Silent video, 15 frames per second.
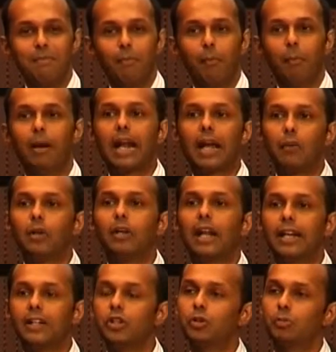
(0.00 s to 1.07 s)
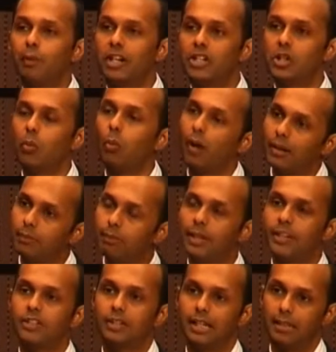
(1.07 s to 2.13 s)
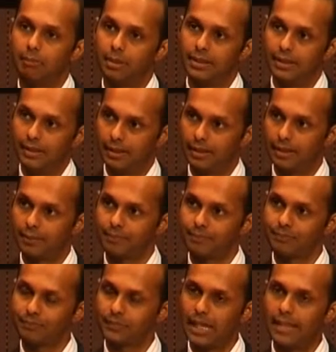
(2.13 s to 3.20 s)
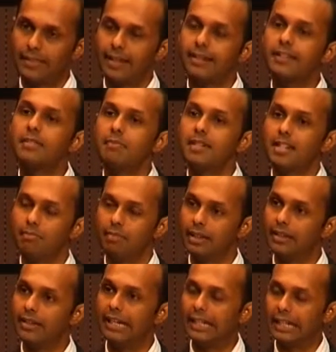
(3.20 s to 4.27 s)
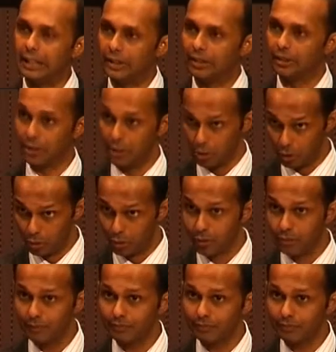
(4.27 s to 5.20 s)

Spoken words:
But I would like to mention one person in particular, and that is Ms. Bernadette Yodu.